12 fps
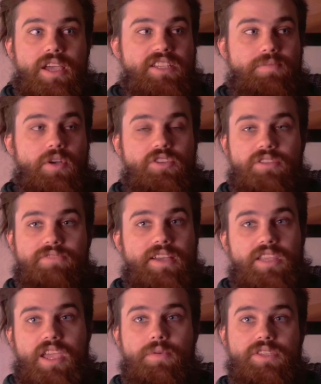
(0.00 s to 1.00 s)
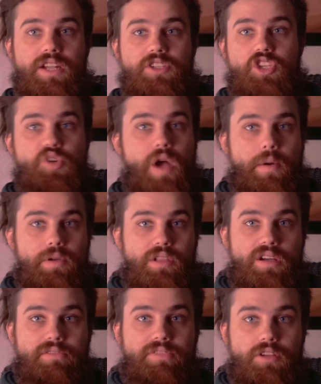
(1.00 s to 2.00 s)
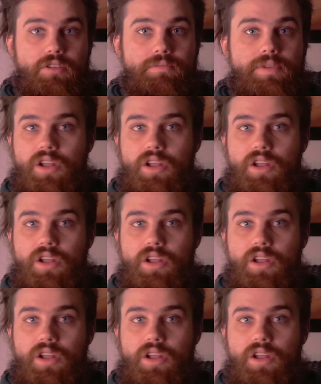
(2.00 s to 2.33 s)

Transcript: as opposed to the fact that he was in a 2-hour long film.